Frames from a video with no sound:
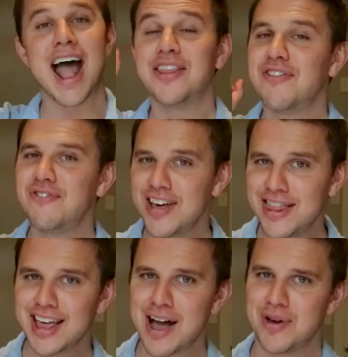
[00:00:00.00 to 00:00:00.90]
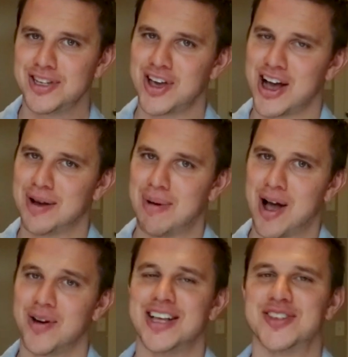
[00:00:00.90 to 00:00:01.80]
And the fifth thing I want to talk
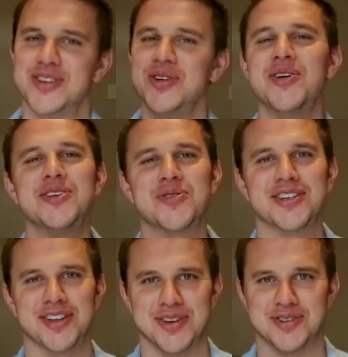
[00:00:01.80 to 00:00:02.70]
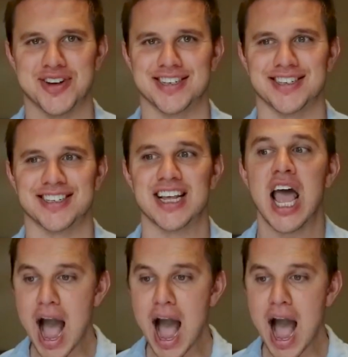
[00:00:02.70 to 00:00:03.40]
about is New Year's resolutions.